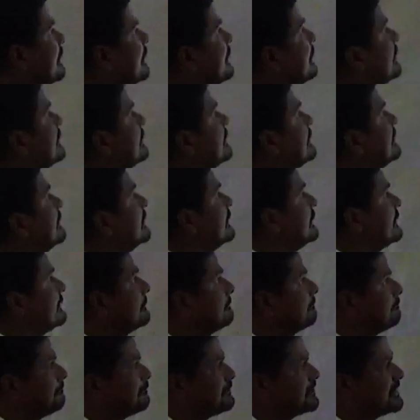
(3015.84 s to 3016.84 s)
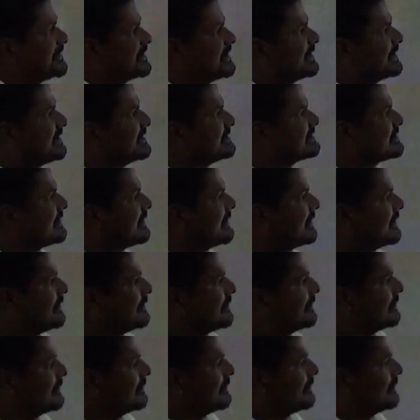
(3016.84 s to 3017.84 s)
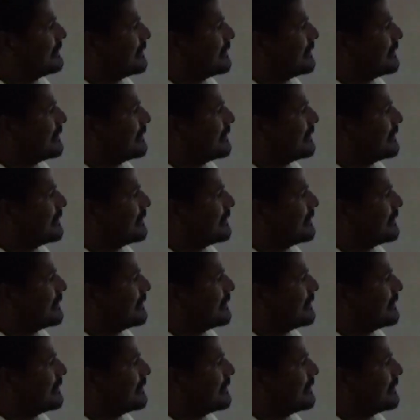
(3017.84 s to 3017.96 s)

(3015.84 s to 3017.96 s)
And here there is a